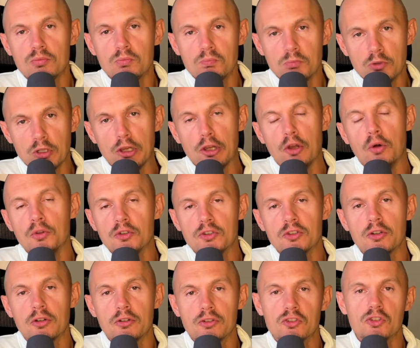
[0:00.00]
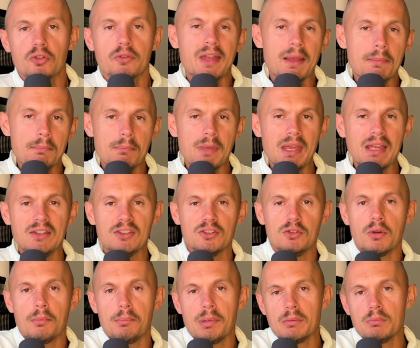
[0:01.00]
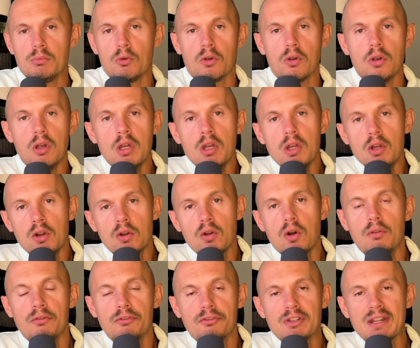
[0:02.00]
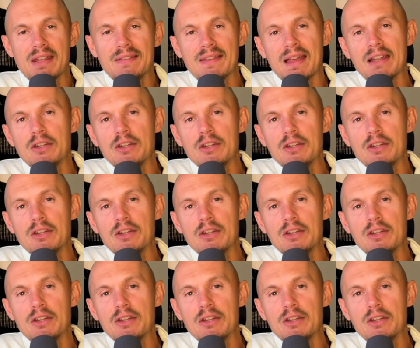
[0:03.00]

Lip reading: closer, so that makes you a bit more confident, and